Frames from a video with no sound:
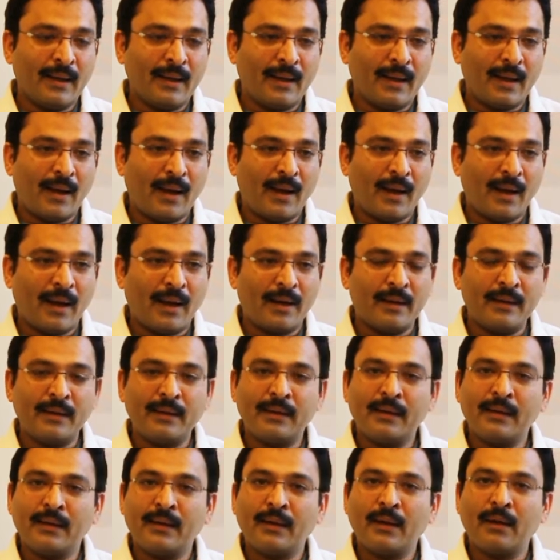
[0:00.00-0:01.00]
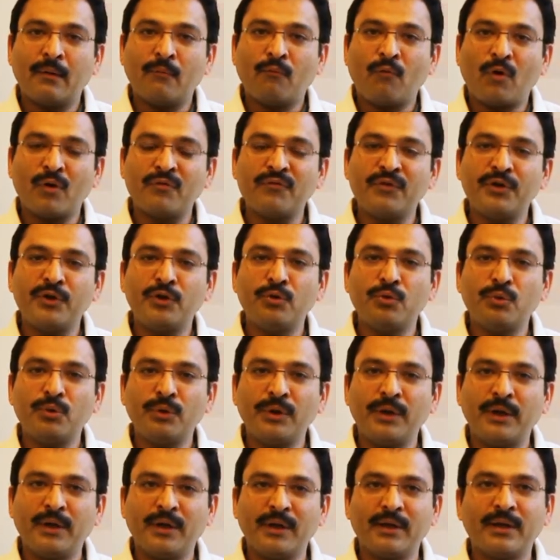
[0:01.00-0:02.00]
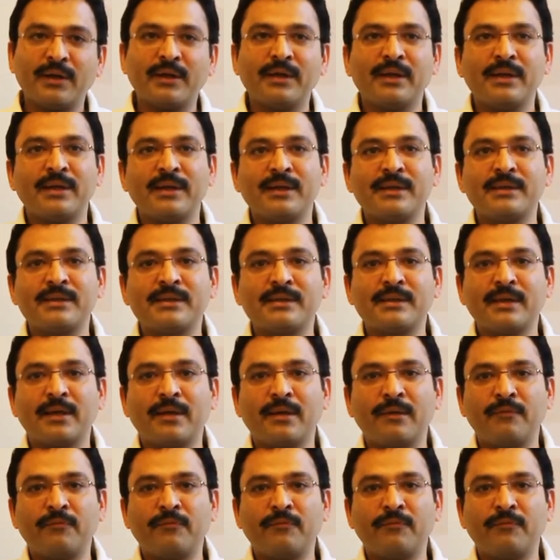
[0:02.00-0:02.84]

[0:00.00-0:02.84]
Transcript: And what we do here is